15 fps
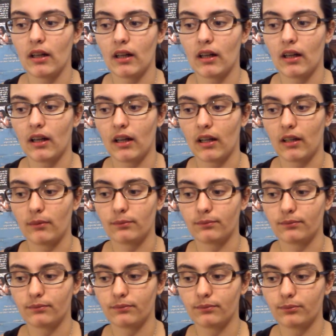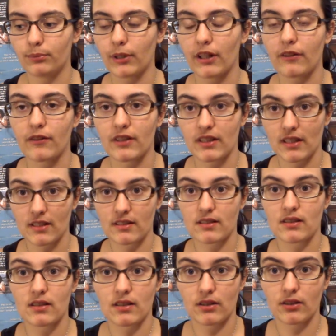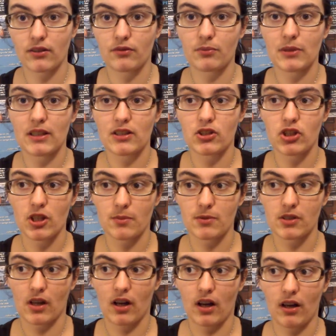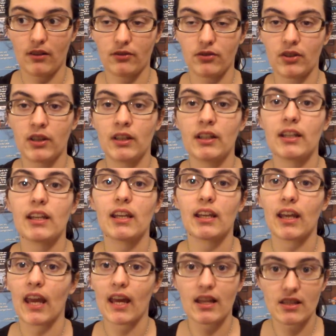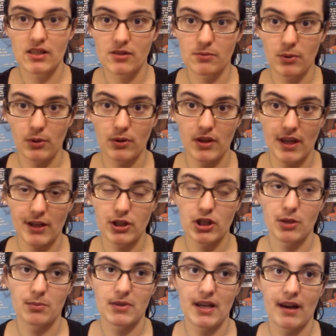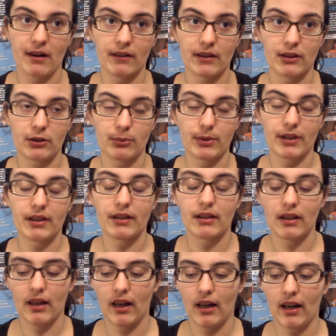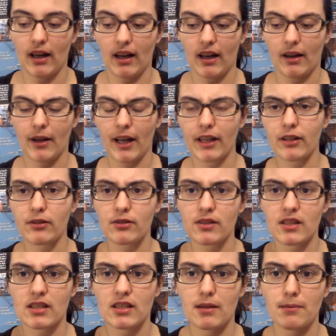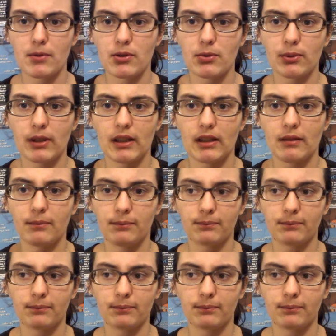Um, but if it does, the hoof piece chips off, it can smooth that chip down a little bit. I use this in between